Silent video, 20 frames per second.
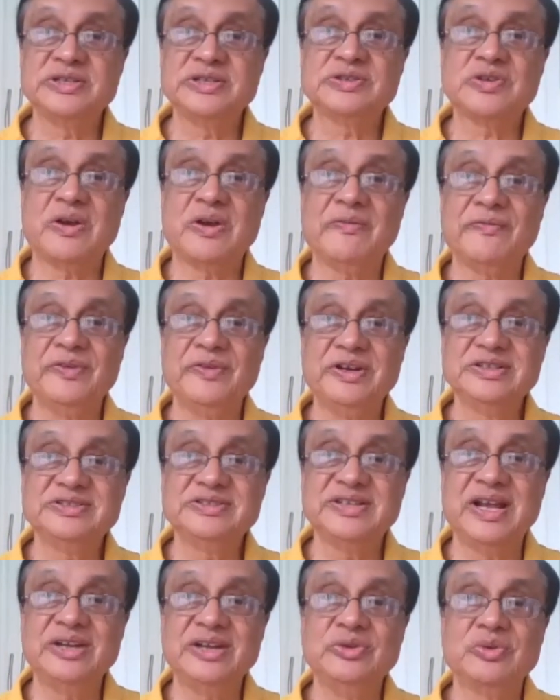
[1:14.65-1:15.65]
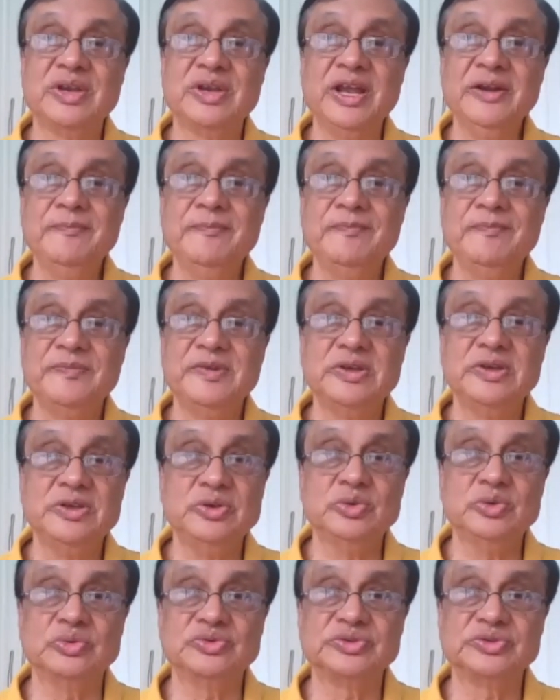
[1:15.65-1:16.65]
and softwares that you can
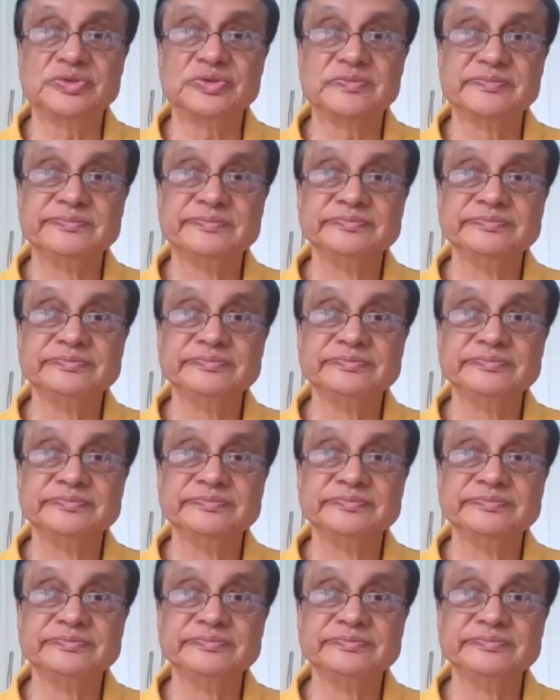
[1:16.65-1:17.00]
use.